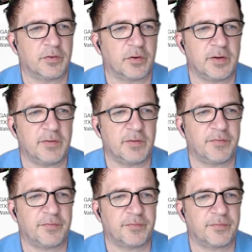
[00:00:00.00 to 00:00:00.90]
So even
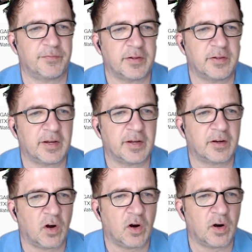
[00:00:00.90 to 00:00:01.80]
if I take a
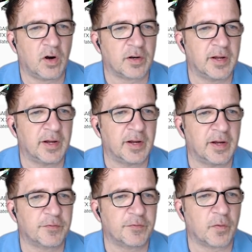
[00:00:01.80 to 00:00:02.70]
card
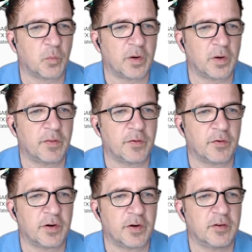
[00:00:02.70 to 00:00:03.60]
like for the win three,